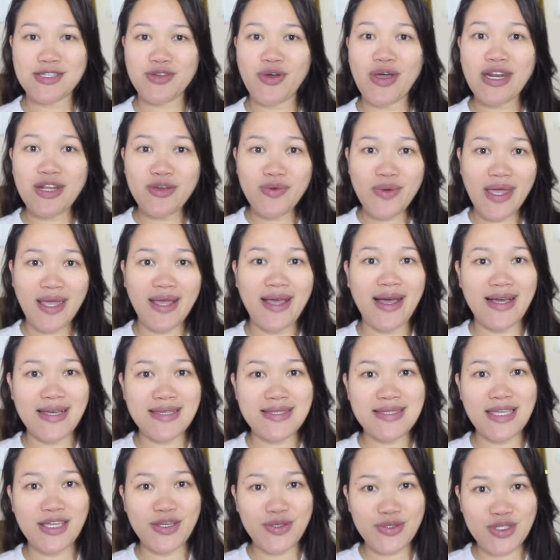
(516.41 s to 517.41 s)
So anyway
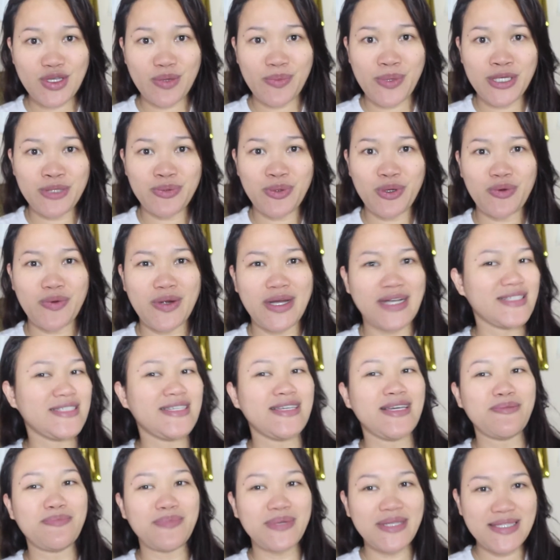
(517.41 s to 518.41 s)
guys, thank you so much for
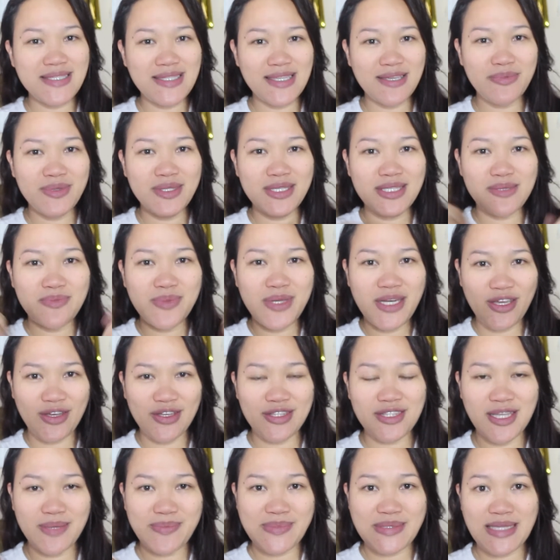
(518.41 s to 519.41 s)
watching. Please give this
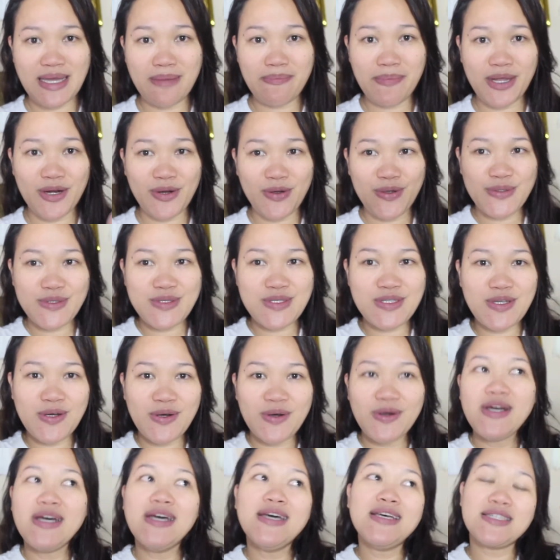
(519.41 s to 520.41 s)
video a thumbs up and
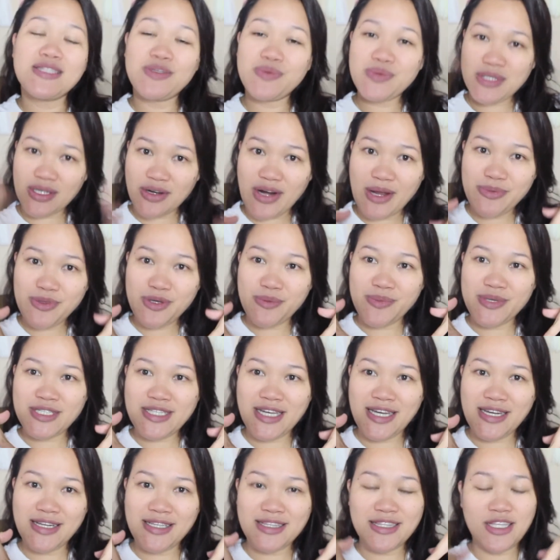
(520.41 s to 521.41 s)
also subscribe to my
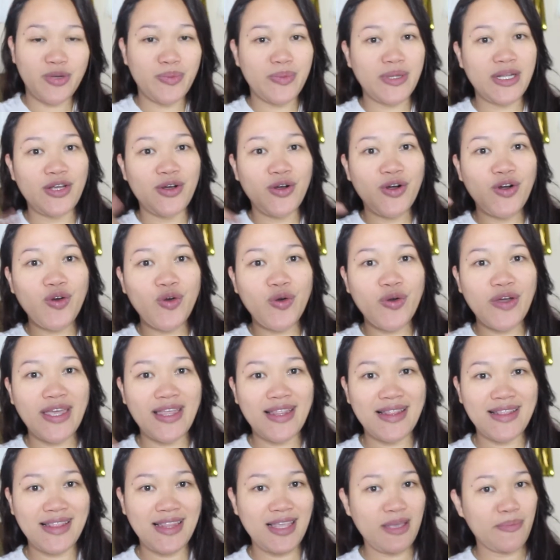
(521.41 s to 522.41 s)
channel down below kung
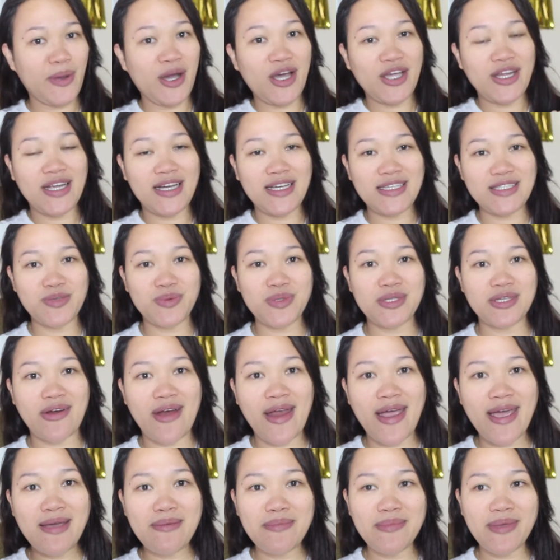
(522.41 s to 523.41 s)
hindi pa kayo
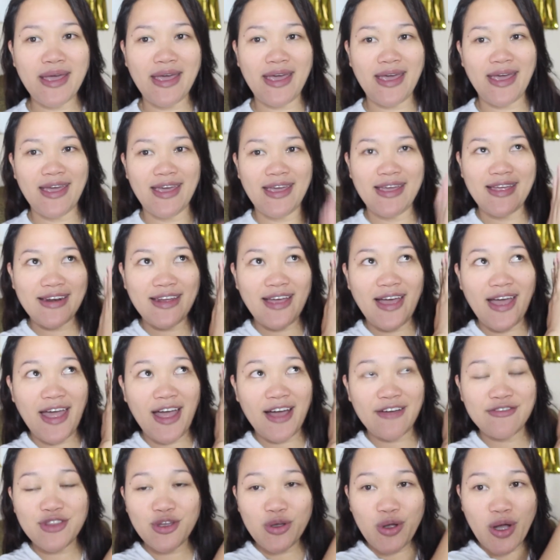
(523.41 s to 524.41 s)
nakasubscribe. And I
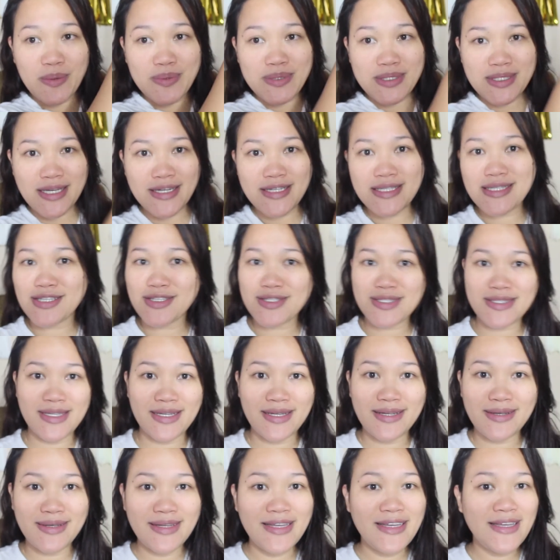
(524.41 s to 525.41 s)
have to go upstairs kasi
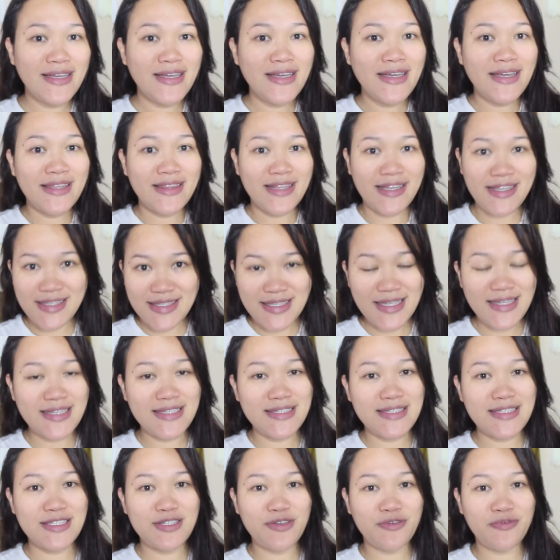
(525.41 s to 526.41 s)
nagising
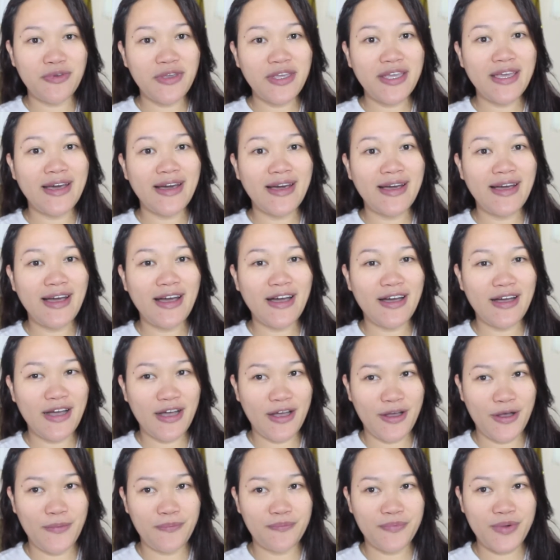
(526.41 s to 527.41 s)
na si Sophia
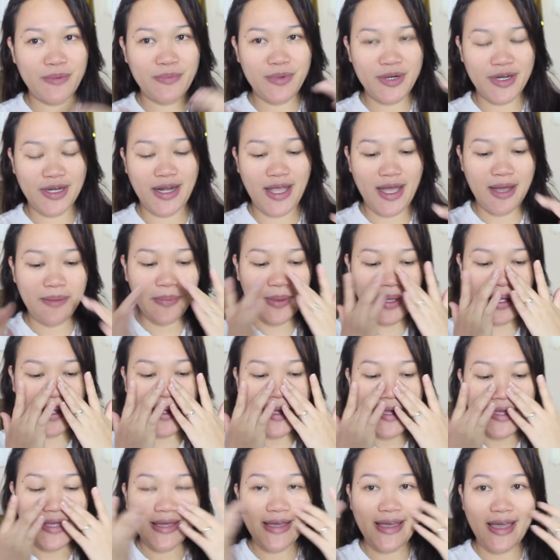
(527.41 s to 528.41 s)
from her nap.
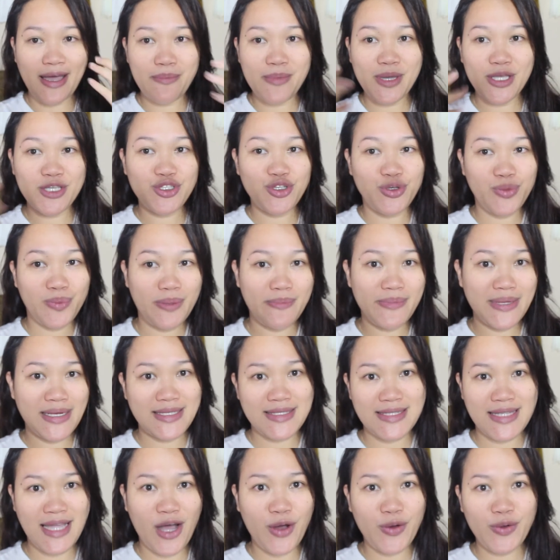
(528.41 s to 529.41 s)
Kaya medyo
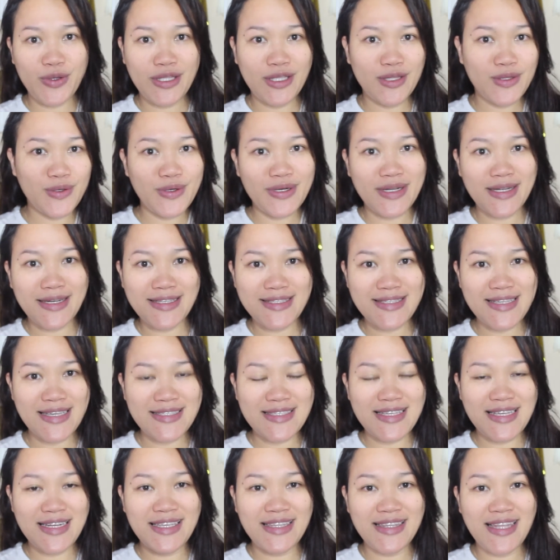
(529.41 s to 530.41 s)
mabilis na ako dito na
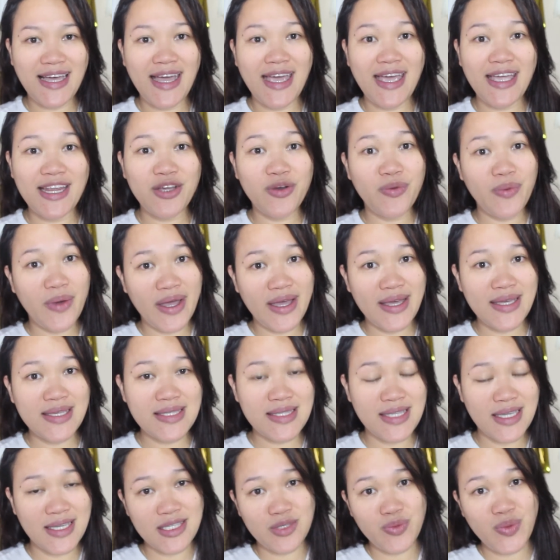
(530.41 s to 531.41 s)
nagsasalita. Anyway,
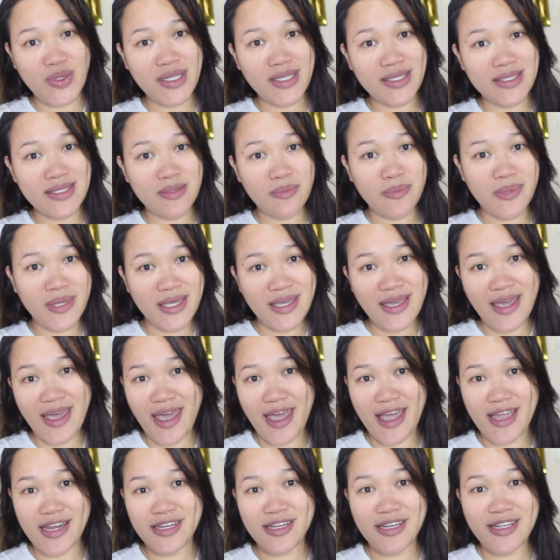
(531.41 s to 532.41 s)
stay sweet as a bee
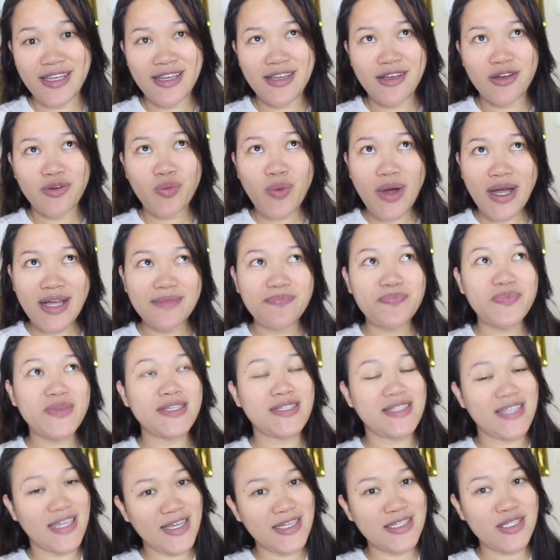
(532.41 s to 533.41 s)
and what?
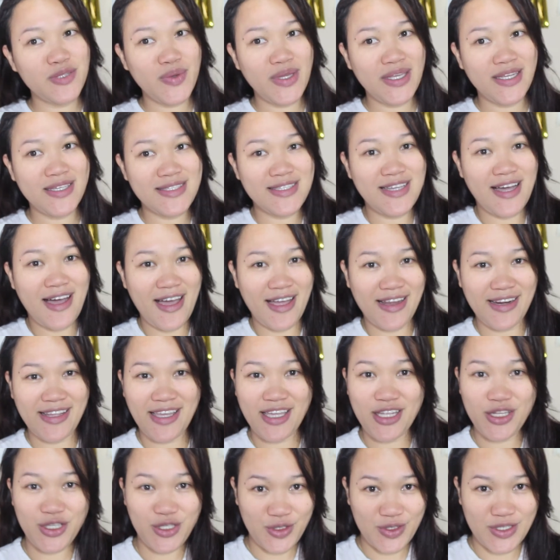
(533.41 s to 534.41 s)
You stay as sweet as a
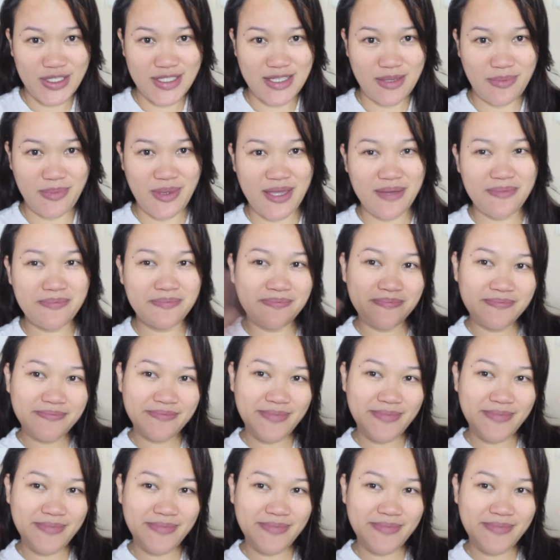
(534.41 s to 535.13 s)
honey and cute as a bee.